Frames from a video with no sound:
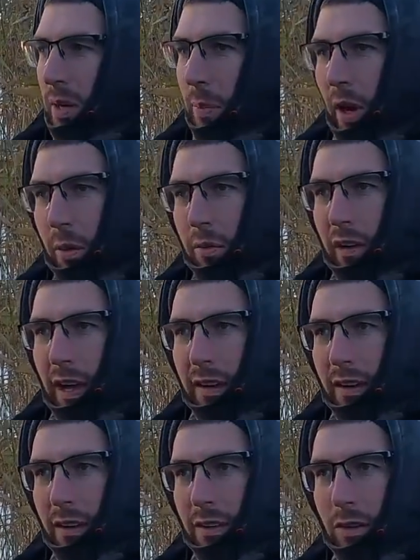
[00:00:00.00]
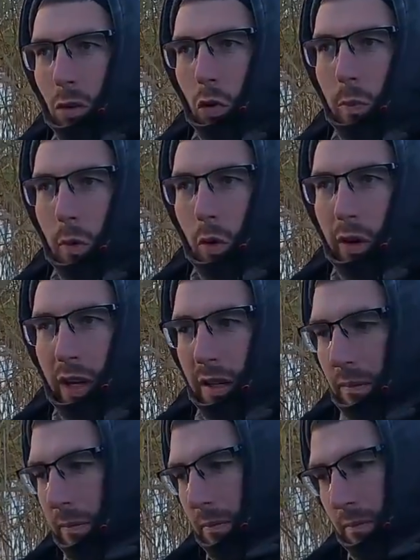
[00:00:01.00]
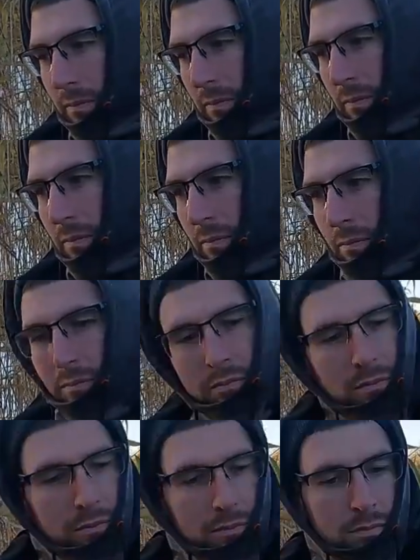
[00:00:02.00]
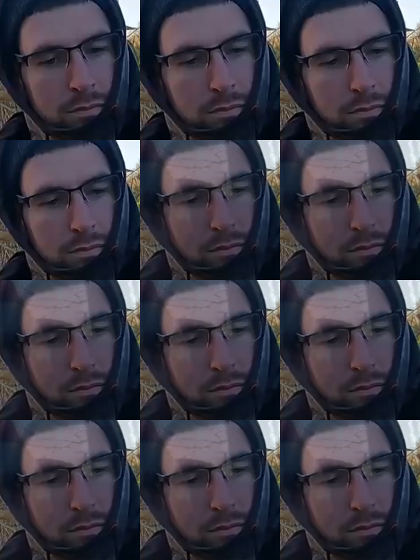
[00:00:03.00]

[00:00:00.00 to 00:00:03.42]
We did move swims into a better area closer to the